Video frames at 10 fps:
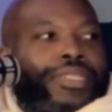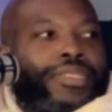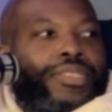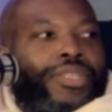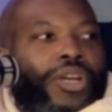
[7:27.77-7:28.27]

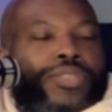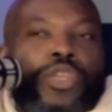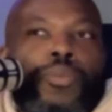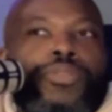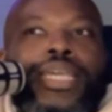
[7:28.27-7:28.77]
you know, it's
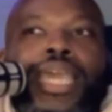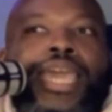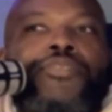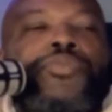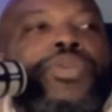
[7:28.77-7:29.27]
almost like
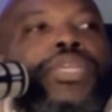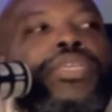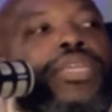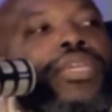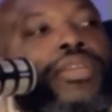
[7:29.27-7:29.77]
every
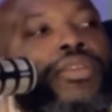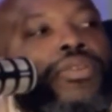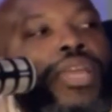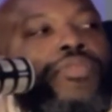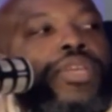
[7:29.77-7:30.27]
year
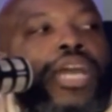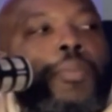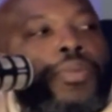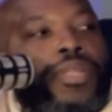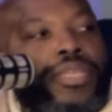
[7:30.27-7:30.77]
or every
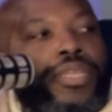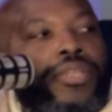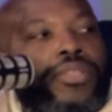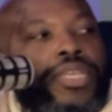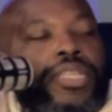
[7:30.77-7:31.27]
couple of years,